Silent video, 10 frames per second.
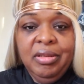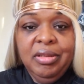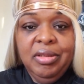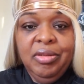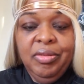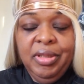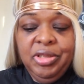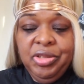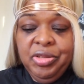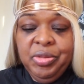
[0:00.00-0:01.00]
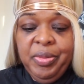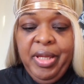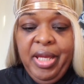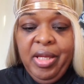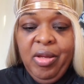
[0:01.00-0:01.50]
little insurance we
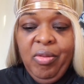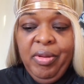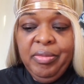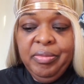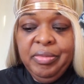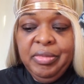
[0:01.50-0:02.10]
had going,